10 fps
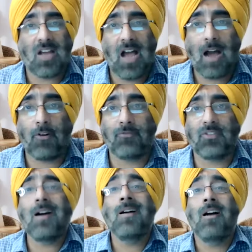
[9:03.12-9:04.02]
half of
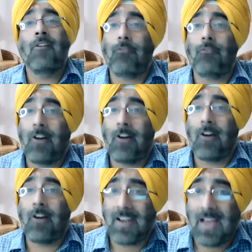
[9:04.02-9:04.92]
the
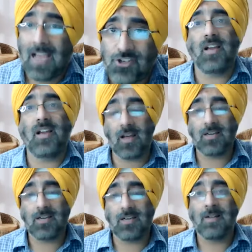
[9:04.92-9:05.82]
financial
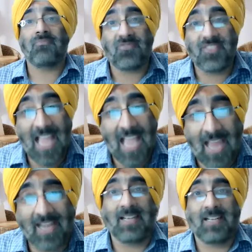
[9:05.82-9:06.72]
year,
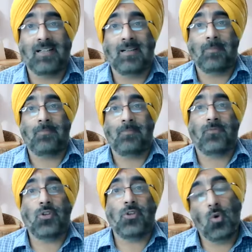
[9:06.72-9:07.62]
then
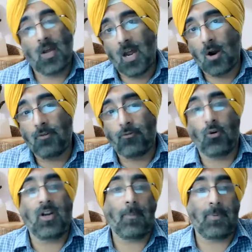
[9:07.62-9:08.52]
you are allowed
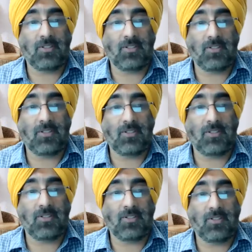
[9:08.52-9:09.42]
full depreciation. Now,
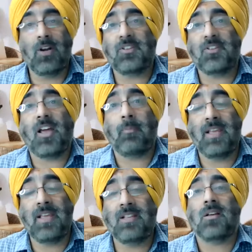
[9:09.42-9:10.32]
full depreciation here
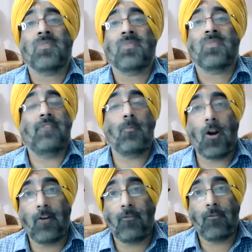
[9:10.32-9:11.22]
means if you
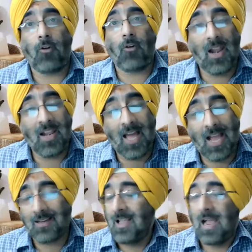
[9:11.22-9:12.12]
bought it for 1
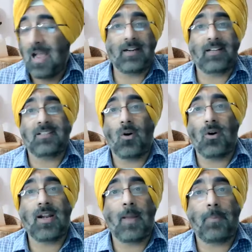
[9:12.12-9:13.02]
lakh and it is allowed
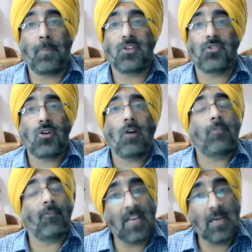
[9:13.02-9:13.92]
a depreciation of
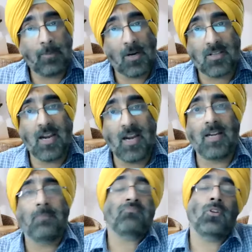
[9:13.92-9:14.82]
15%,
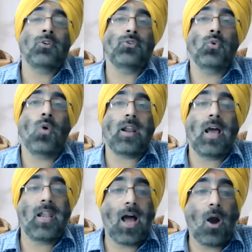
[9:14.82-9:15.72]
you are
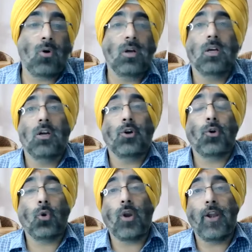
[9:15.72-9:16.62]
allowed
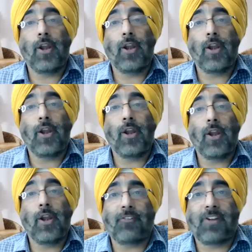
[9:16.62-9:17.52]
to reduce
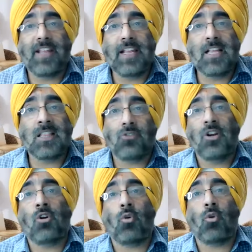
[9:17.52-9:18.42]

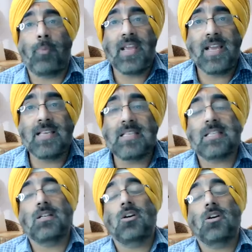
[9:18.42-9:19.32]
15,000
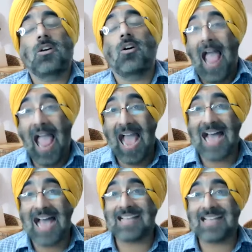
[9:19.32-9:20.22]
rupees
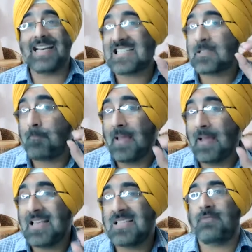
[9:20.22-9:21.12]
as an
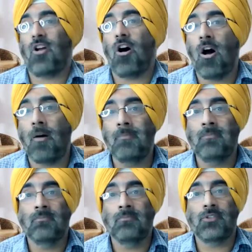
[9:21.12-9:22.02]
expense
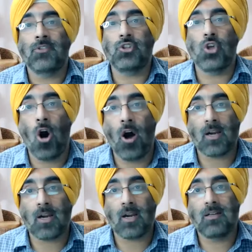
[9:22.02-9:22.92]
from
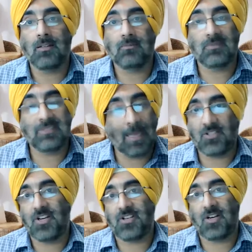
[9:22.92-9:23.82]
your
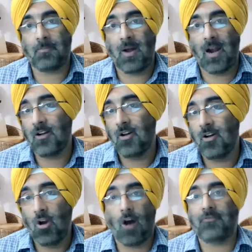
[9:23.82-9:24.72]
depreciation part
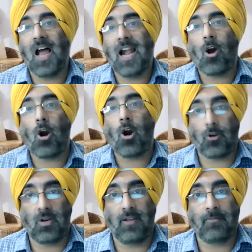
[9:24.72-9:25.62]
of that
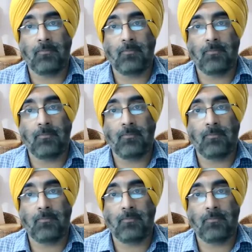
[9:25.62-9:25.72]
autoclave,